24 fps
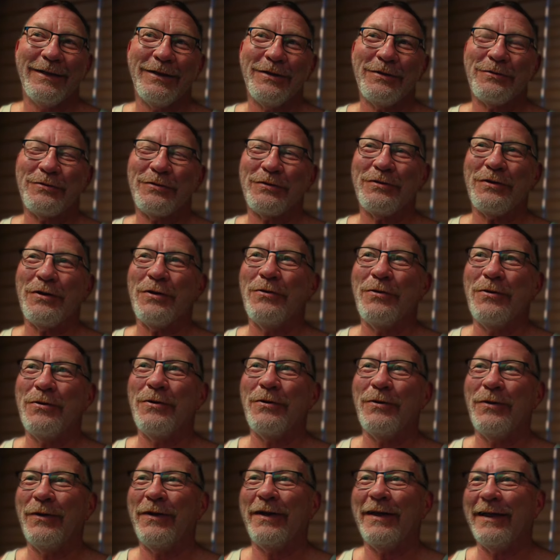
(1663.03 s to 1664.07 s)

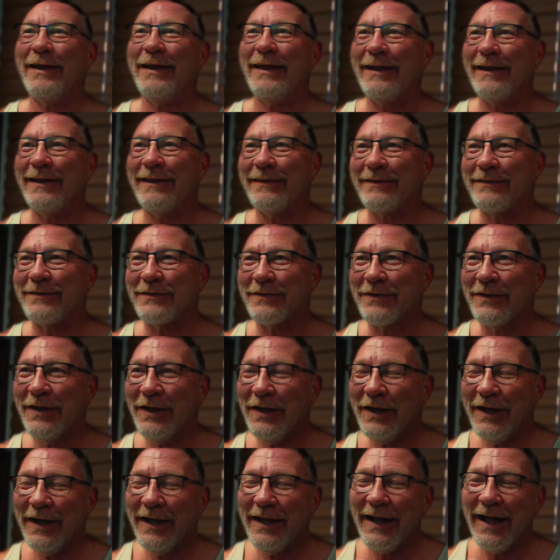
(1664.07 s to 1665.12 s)
So it's,
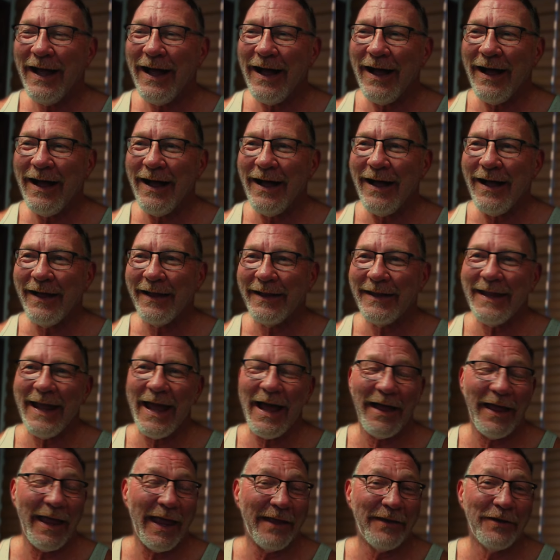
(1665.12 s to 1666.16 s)

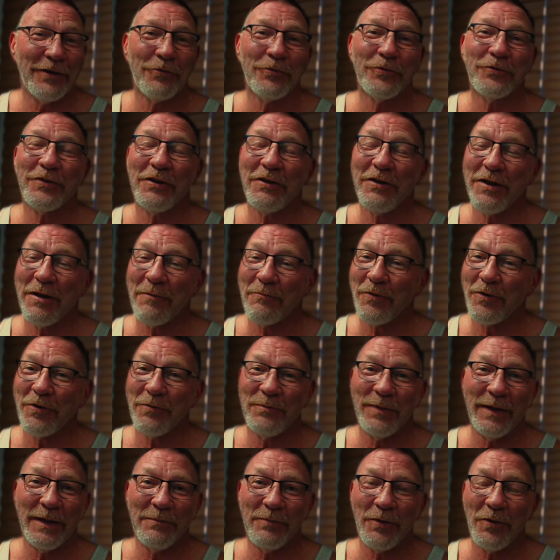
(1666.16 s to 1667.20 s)
yeah. And there was a number of
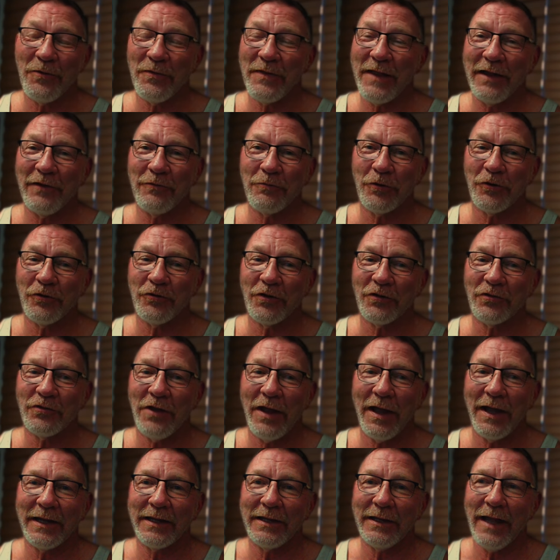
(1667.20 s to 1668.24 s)
people that were just
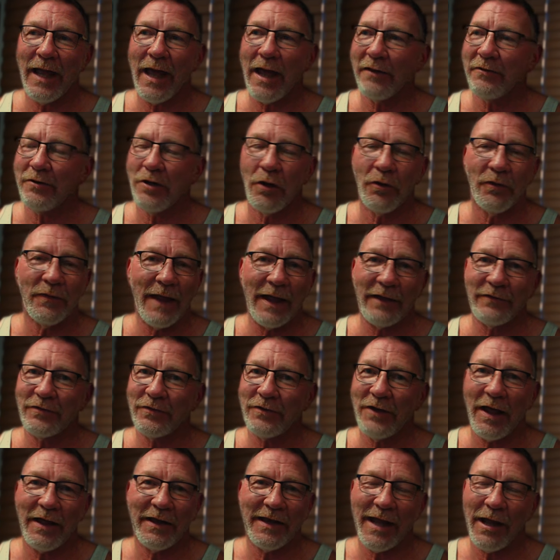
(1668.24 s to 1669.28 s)
like, yeah, no, that's
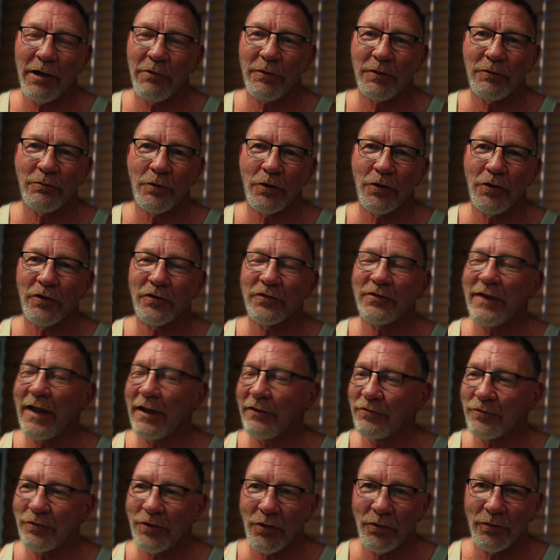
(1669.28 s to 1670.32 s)
not how it works.
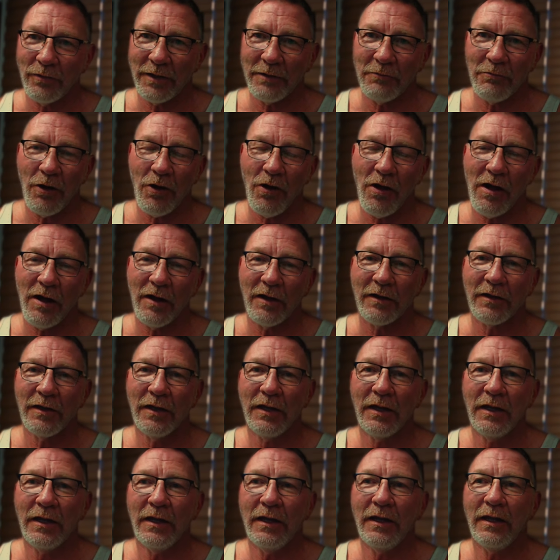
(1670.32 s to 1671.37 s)
That's totally wrong.
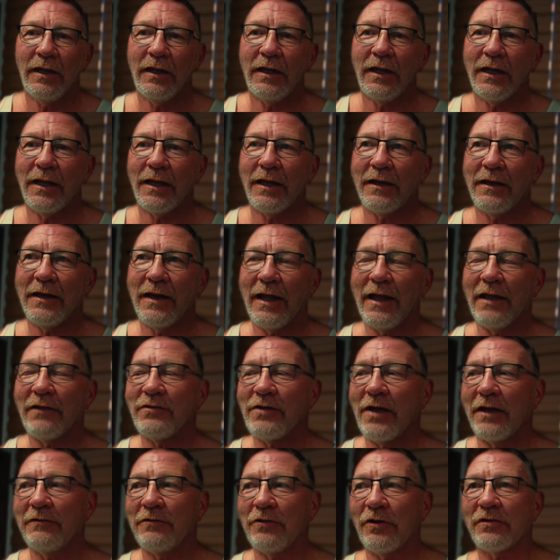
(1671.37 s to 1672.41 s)
And
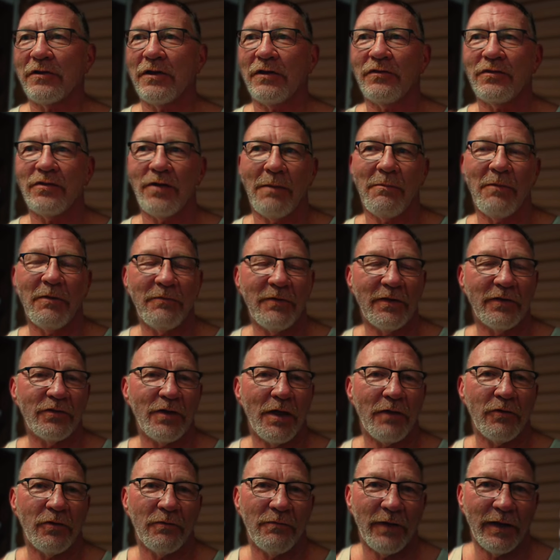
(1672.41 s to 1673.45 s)
as I looked at some of his
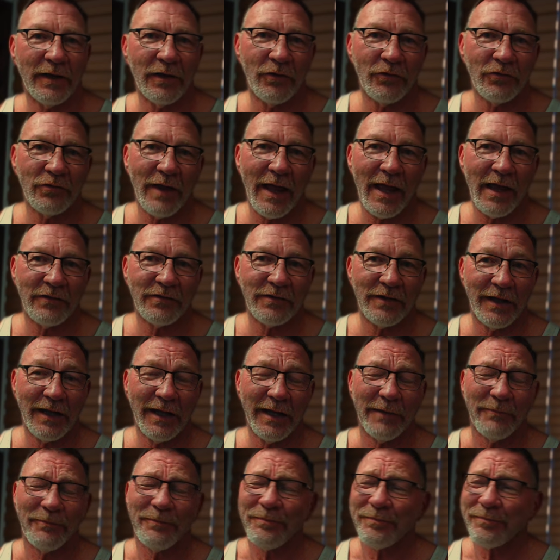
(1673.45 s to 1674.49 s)
other videos last
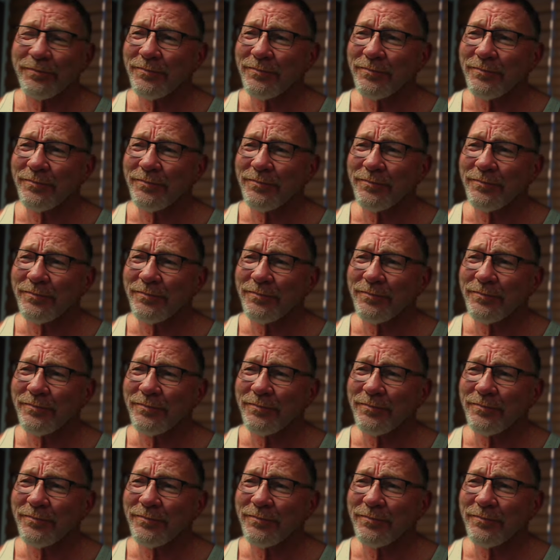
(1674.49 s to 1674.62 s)
night,